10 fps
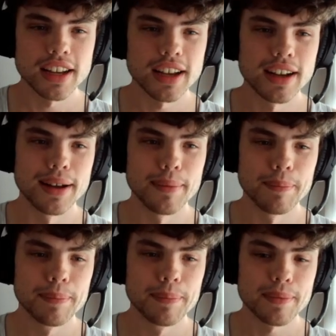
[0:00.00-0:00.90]

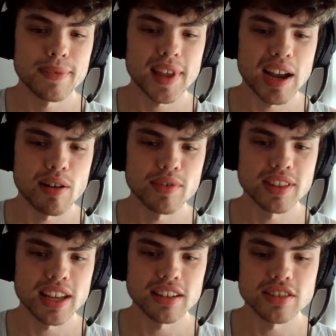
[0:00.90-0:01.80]
However,
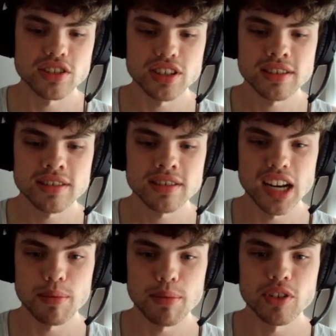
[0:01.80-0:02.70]
that does just
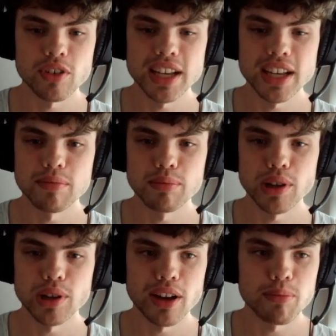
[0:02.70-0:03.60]
set up for me getting
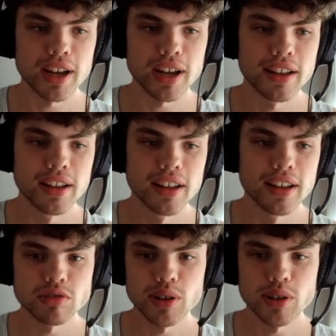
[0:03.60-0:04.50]
blown out by
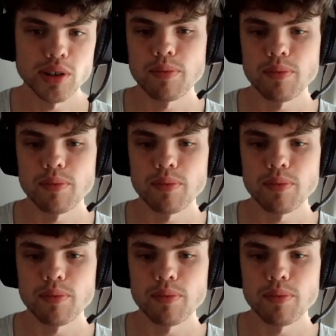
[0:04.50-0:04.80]
Root out.